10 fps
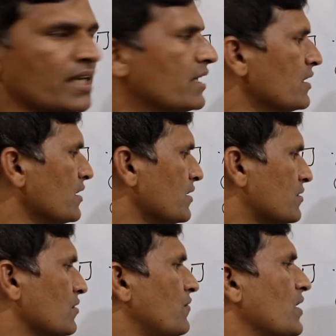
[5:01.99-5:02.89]
Okay,
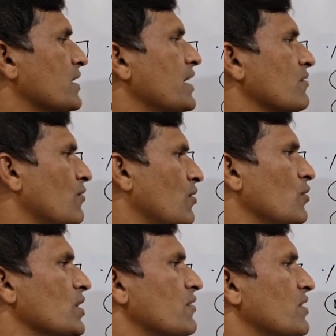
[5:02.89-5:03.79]
so for that
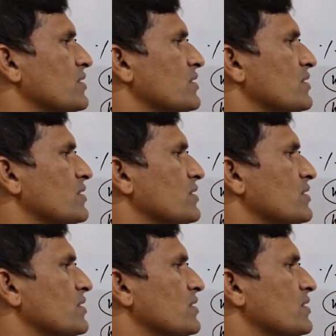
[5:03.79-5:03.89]
only